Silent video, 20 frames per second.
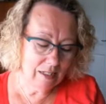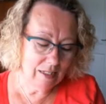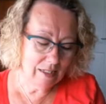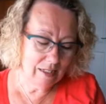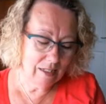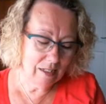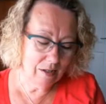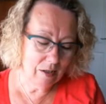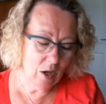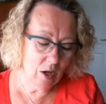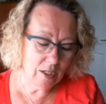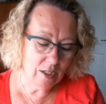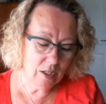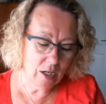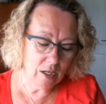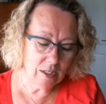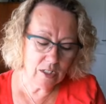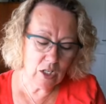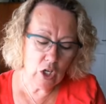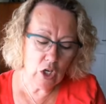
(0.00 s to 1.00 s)
hot
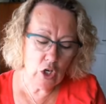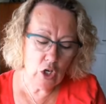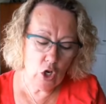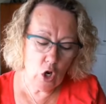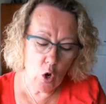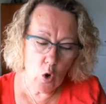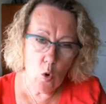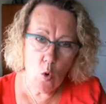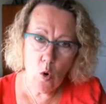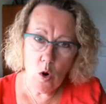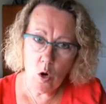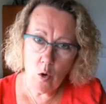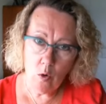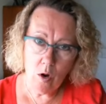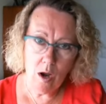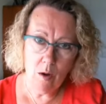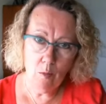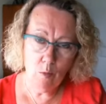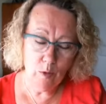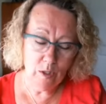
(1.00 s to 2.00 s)
dogs. No
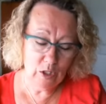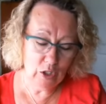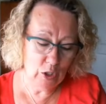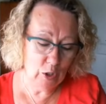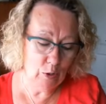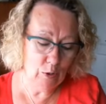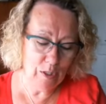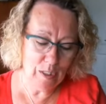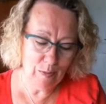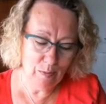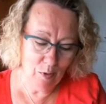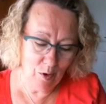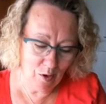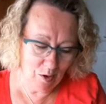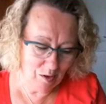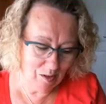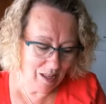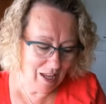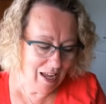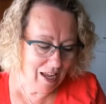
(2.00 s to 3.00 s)
crumb was too
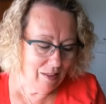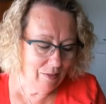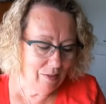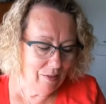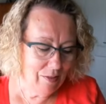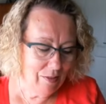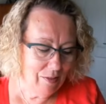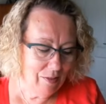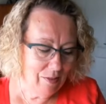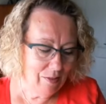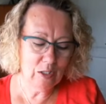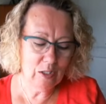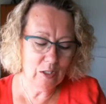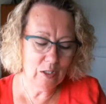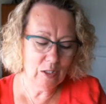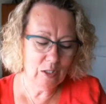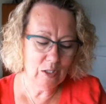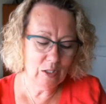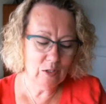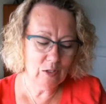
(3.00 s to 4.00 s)
small. The native
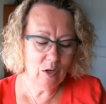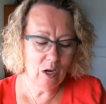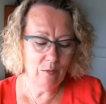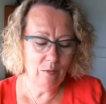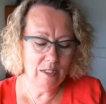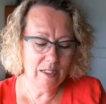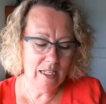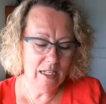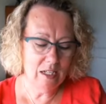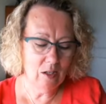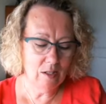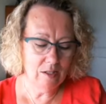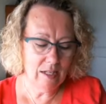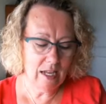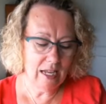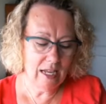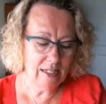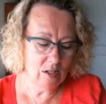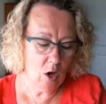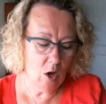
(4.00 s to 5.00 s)
people described the seagulls as